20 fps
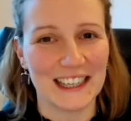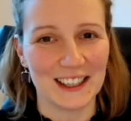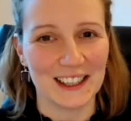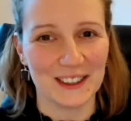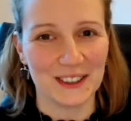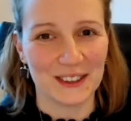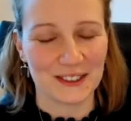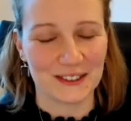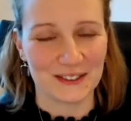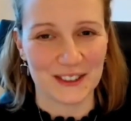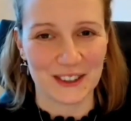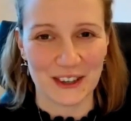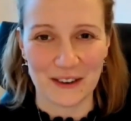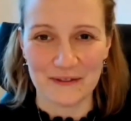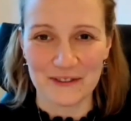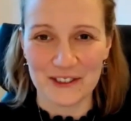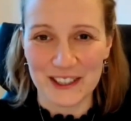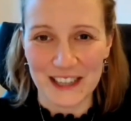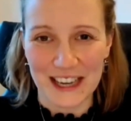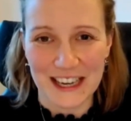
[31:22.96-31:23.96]
A lot of the
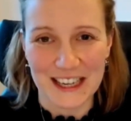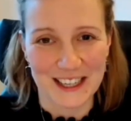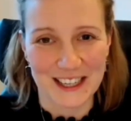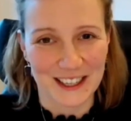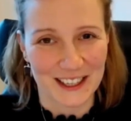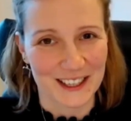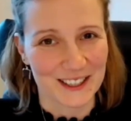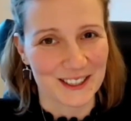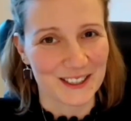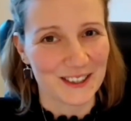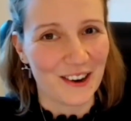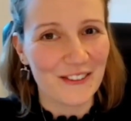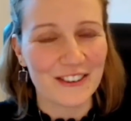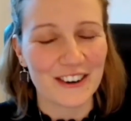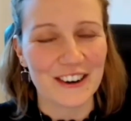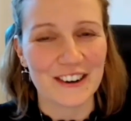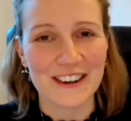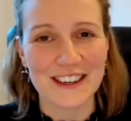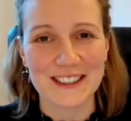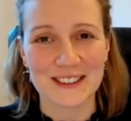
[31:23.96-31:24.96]
conversation is not
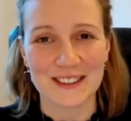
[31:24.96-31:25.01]
very